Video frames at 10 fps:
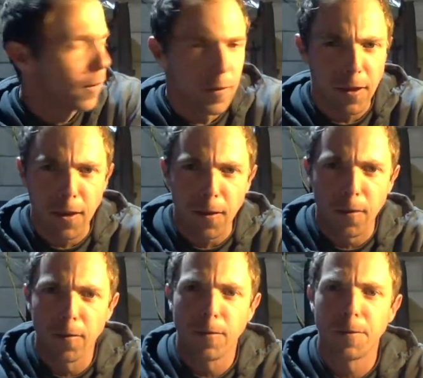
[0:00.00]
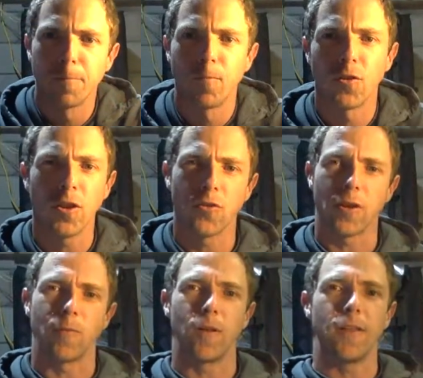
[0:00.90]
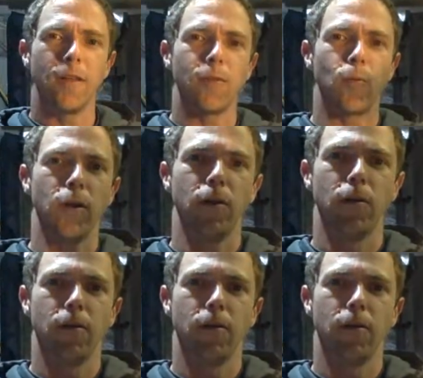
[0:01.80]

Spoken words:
There you go. There's no sun flare there. It's weird.